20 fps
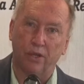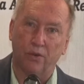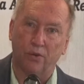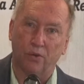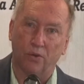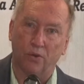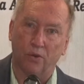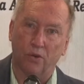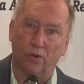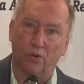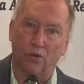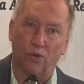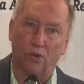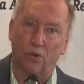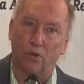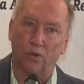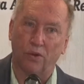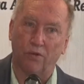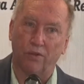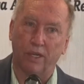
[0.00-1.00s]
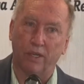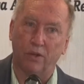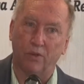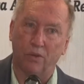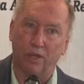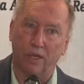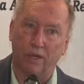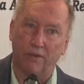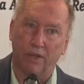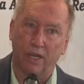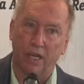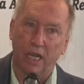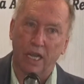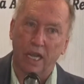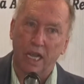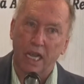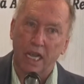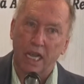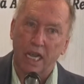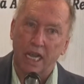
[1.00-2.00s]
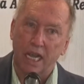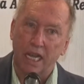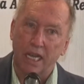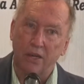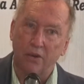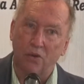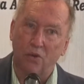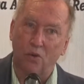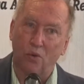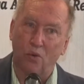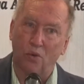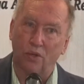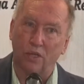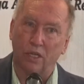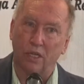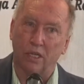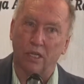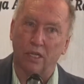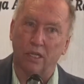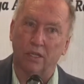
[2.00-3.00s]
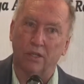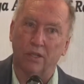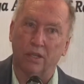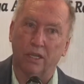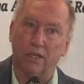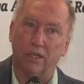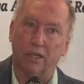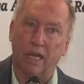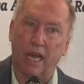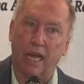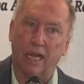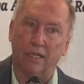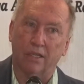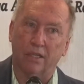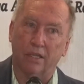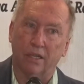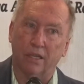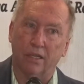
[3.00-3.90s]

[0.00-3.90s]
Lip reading: or all of it or whatever in order that